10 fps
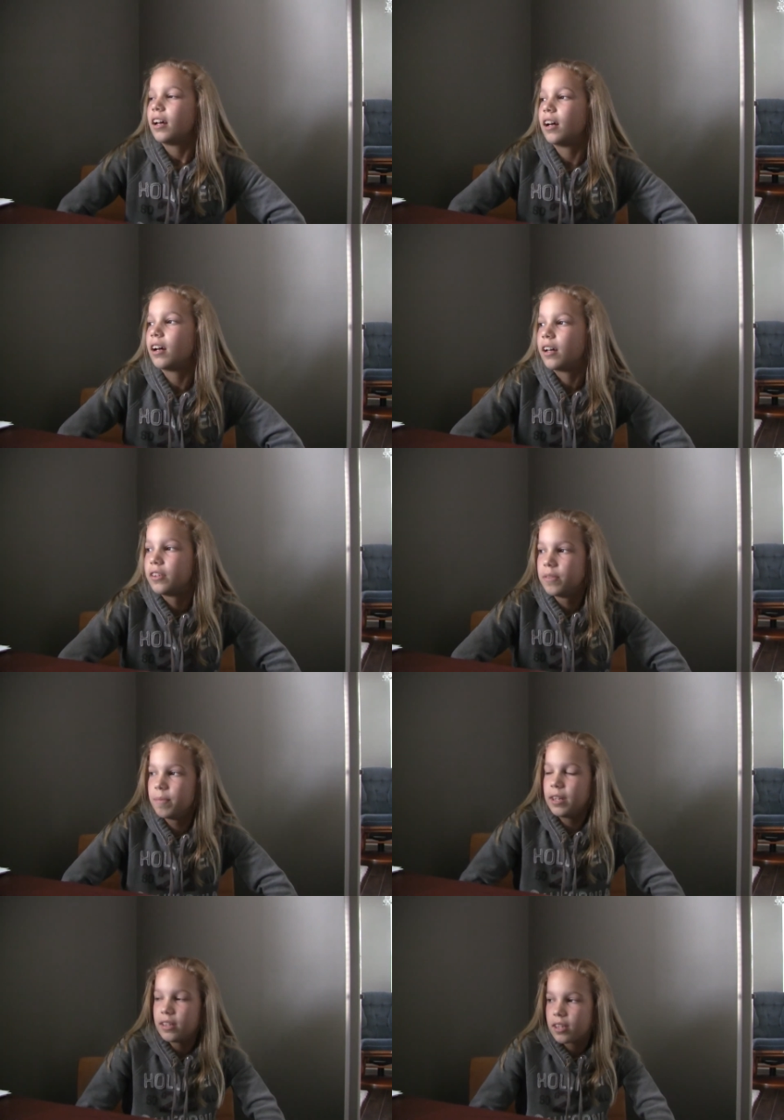Uh,
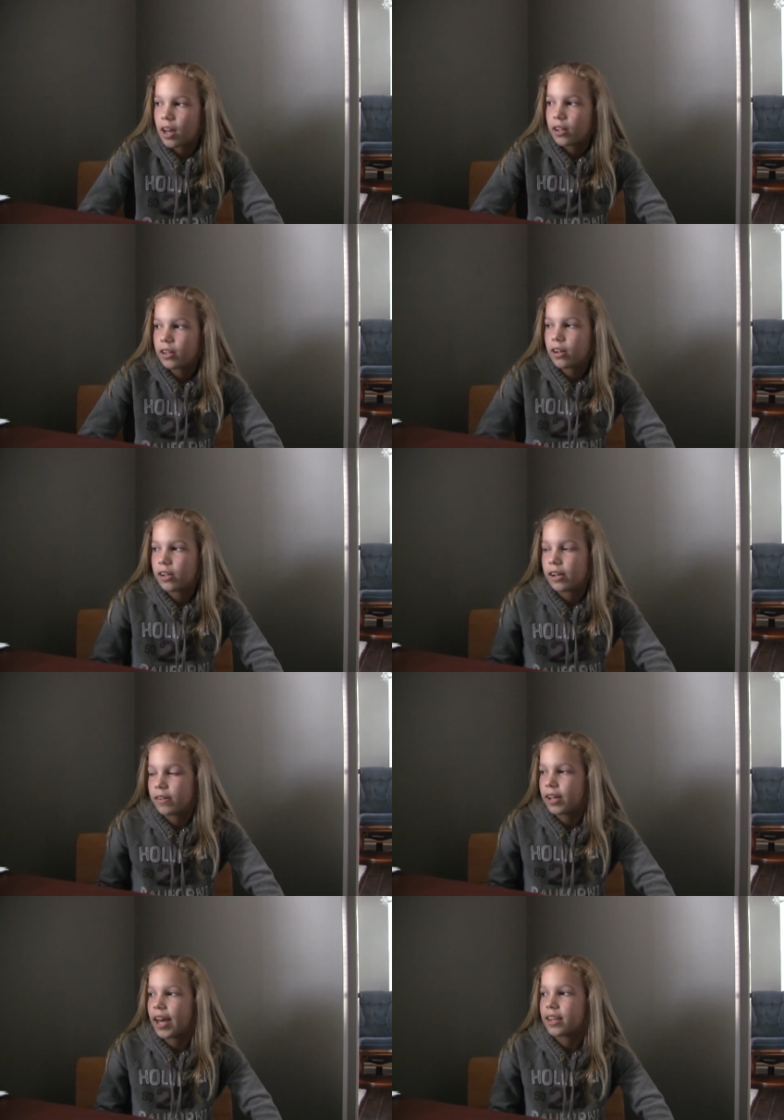me and this other girl like
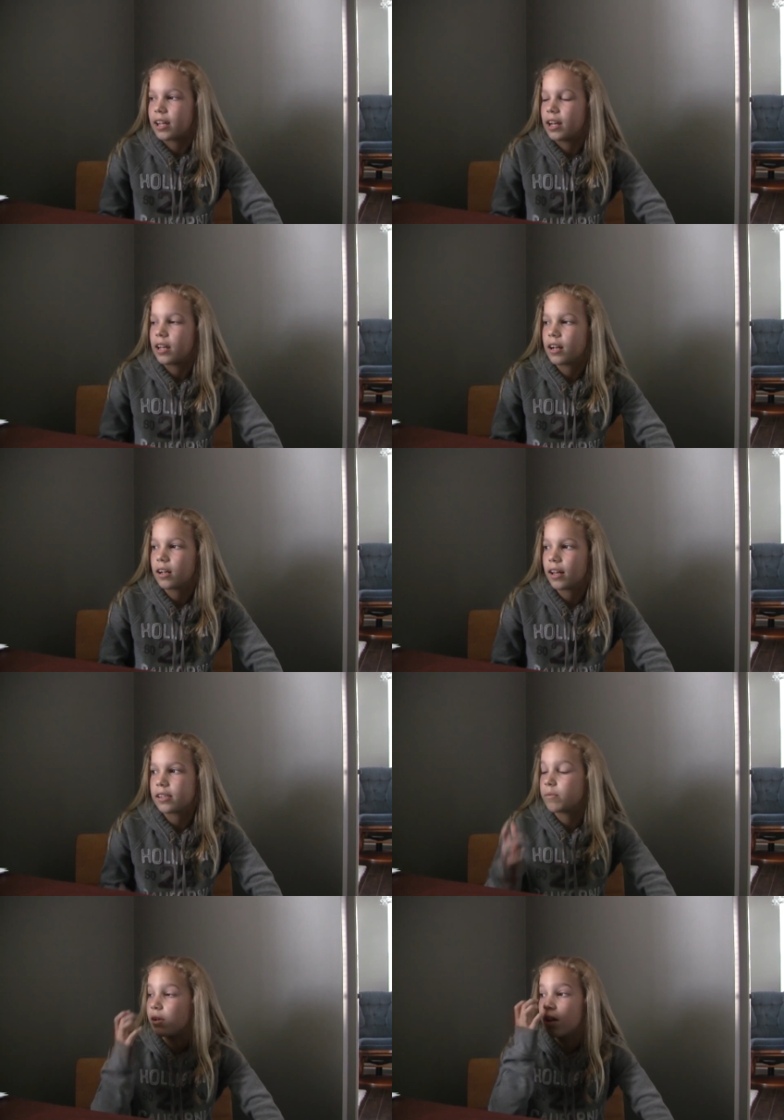really athletic in our
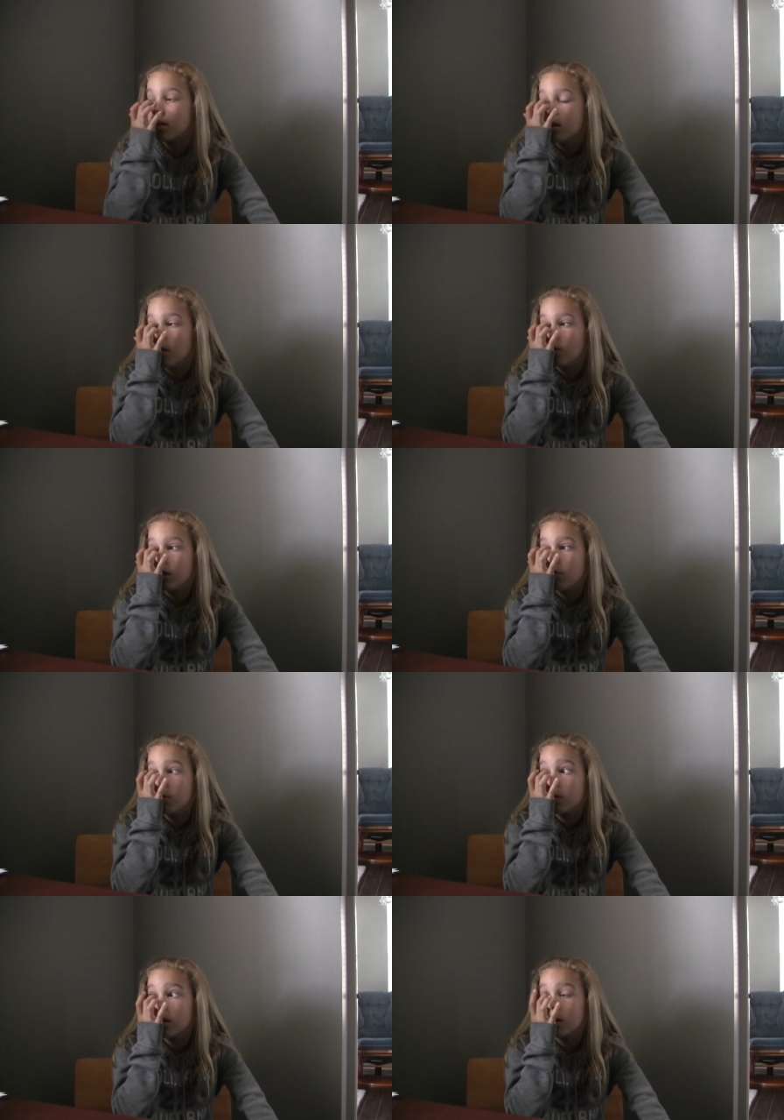class, and we are like the only
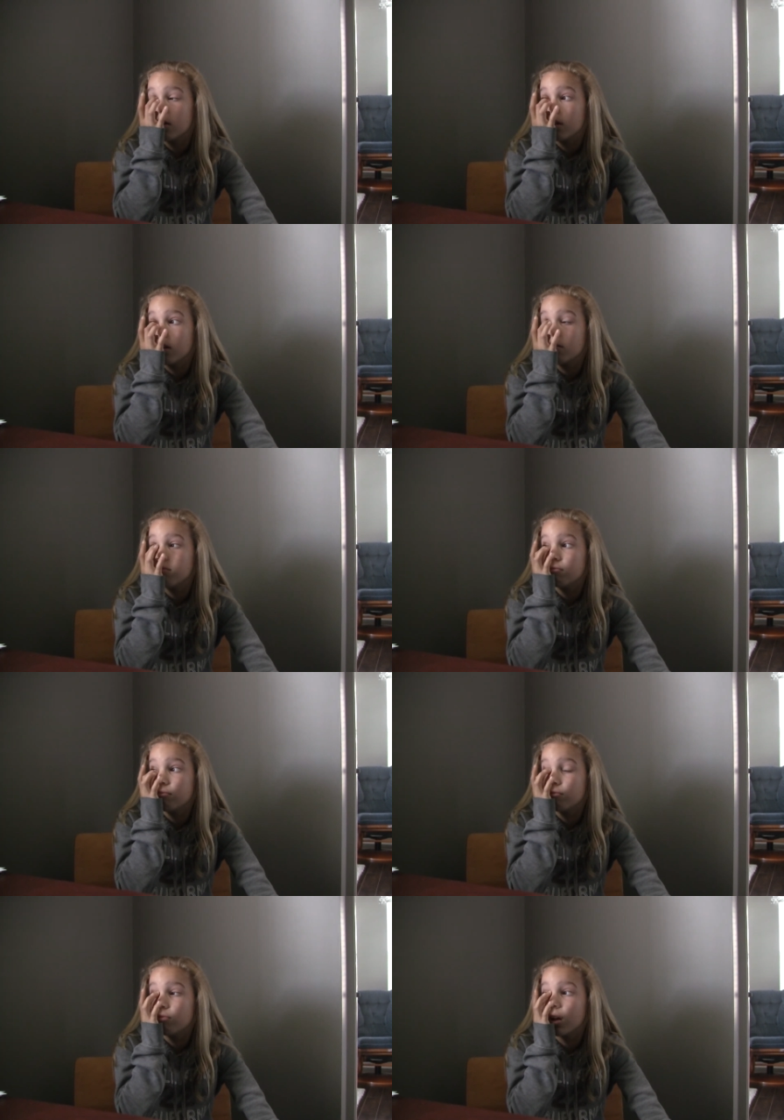ones that like,
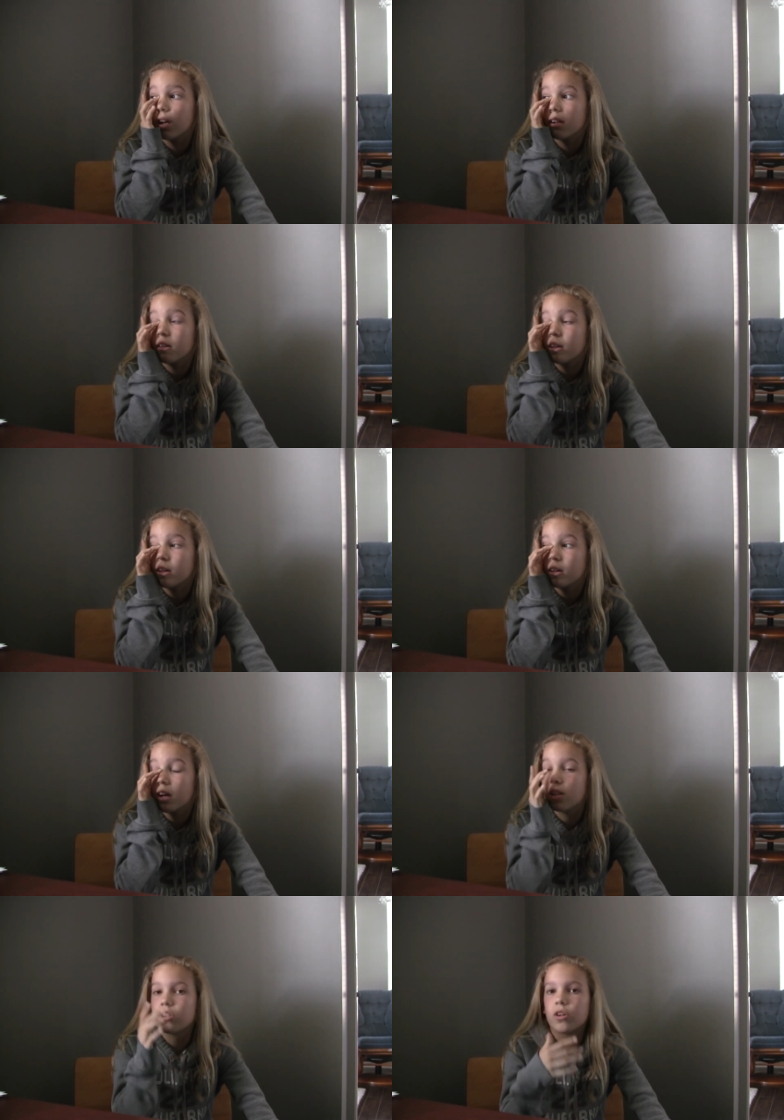ran a lot,
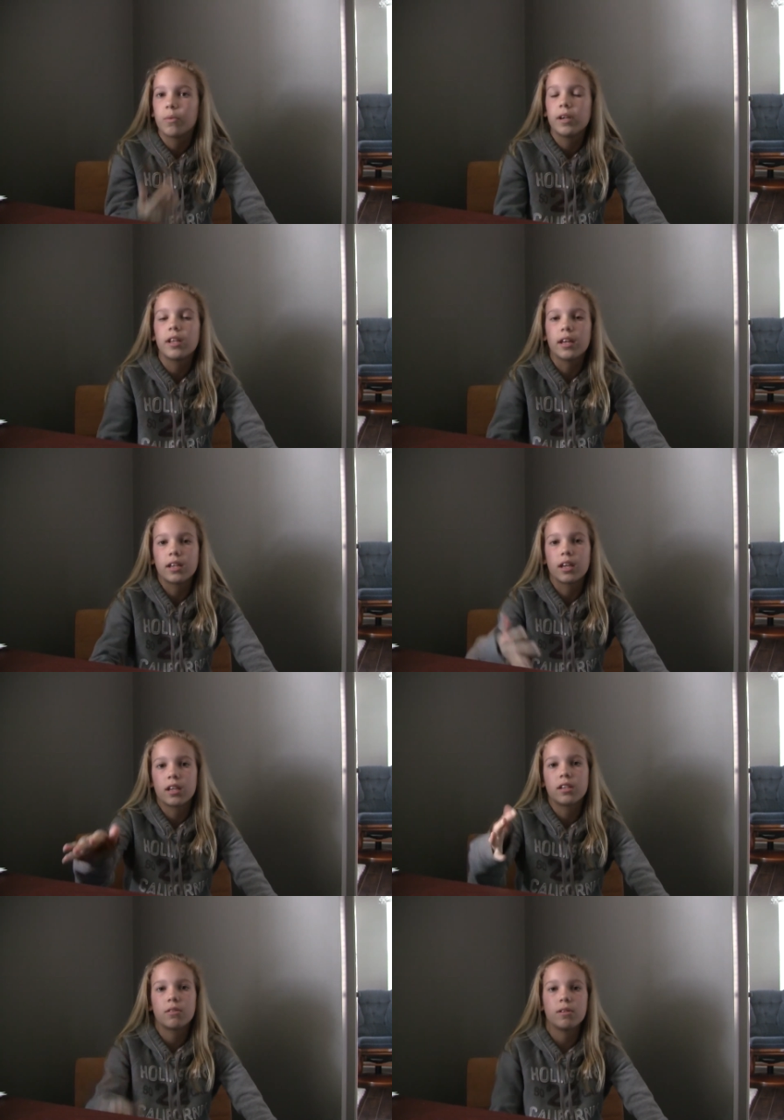and so we like kick
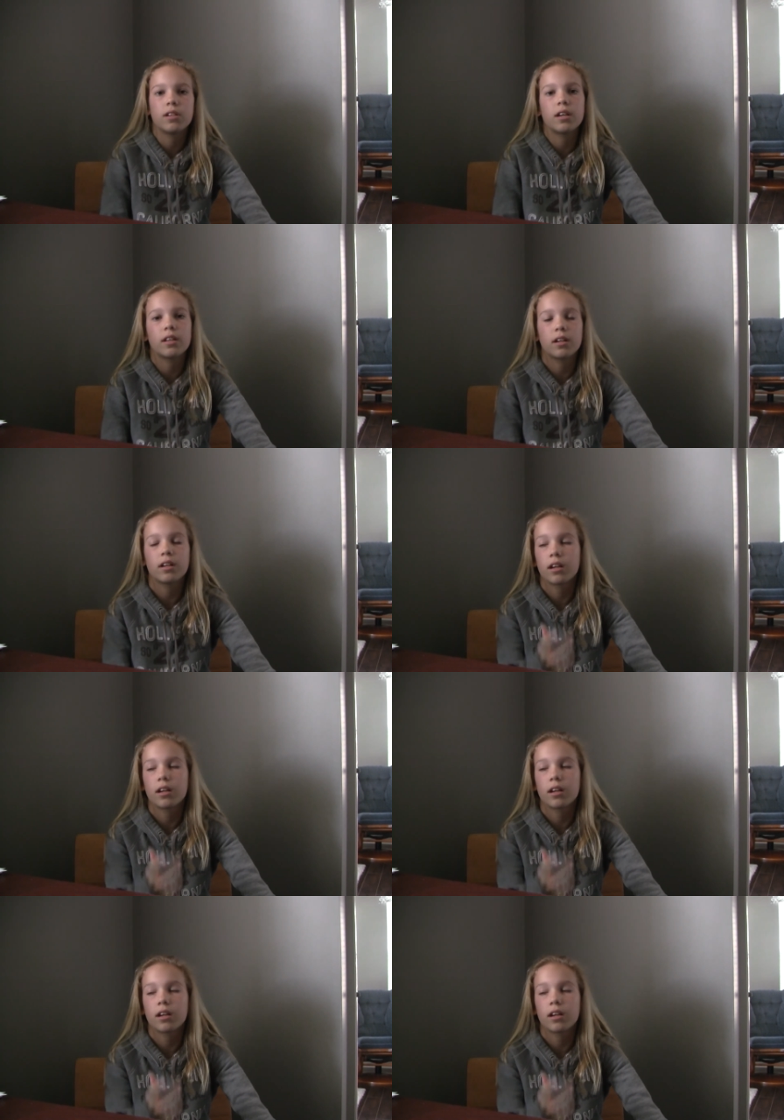it to each other.